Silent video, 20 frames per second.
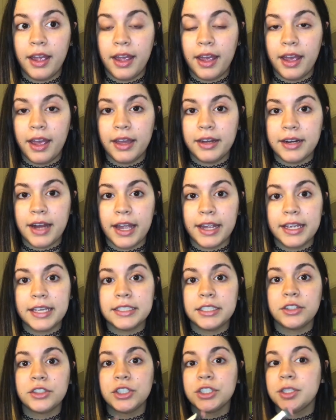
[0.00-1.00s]
and I
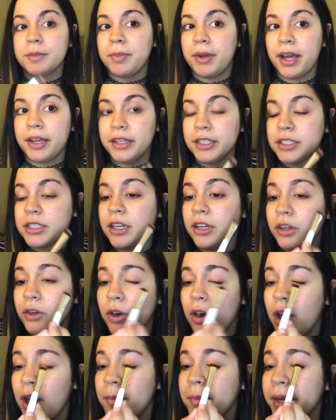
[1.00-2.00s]
guess I'll just apply this
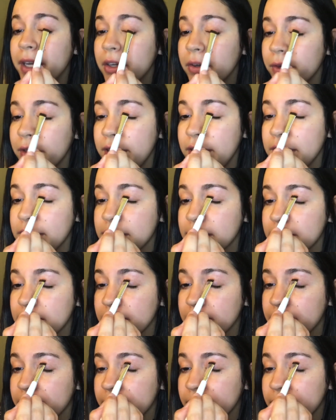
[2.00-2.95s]
color on my crease.